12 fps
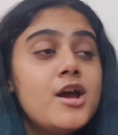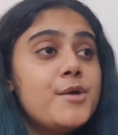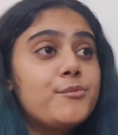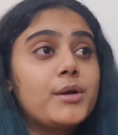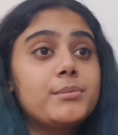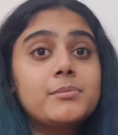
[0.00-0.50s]

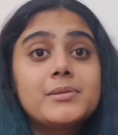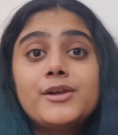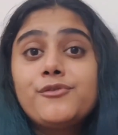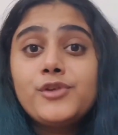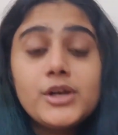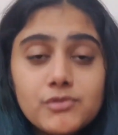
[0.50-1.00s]
probably
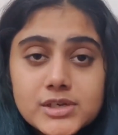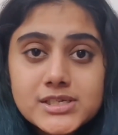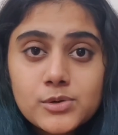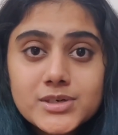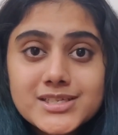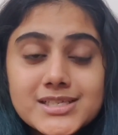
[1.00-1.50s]
free
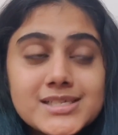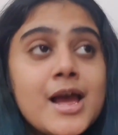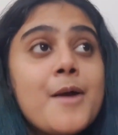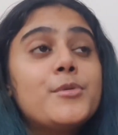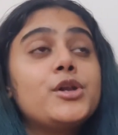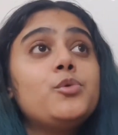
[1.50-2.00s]
resources,
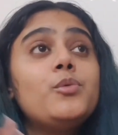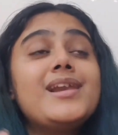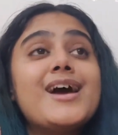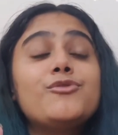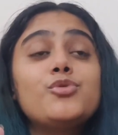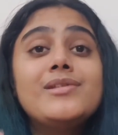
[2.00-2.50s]
but you will
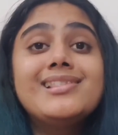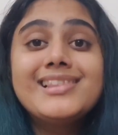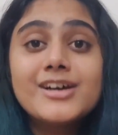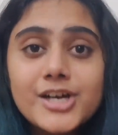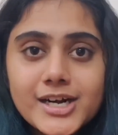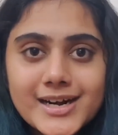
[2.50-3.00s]
have to
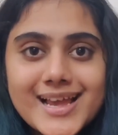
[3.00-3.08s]
learn.